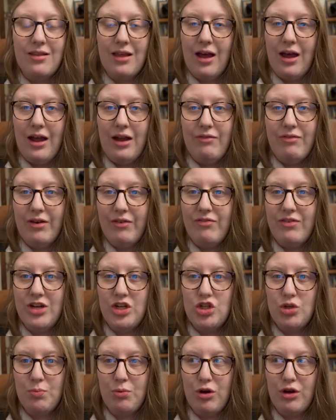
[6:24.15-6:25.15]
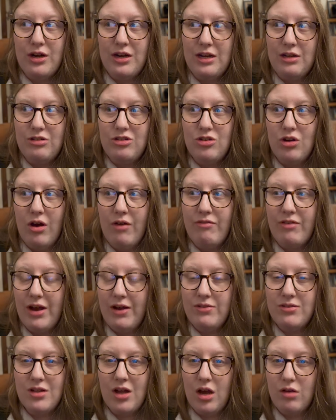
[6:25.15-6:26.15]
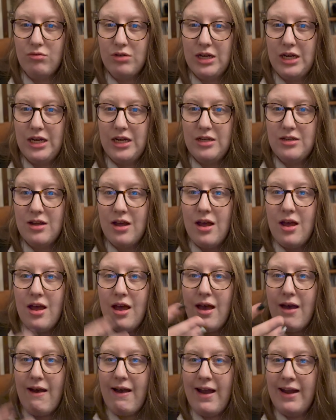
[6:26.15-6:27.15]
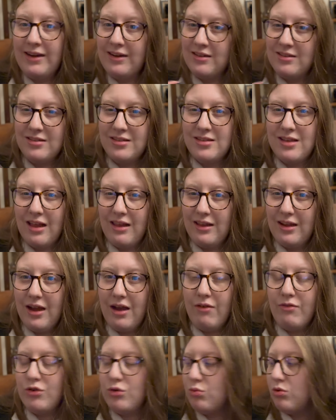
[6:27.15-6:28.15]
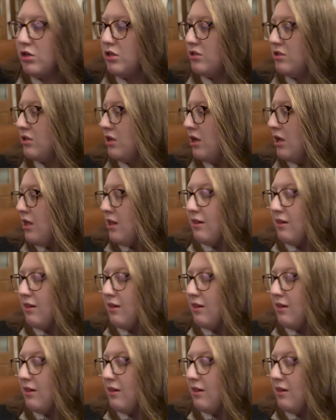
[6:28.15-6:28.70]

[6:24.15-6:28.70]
that if I finish a book and it is not a 5-star read, I can sell it afterwards.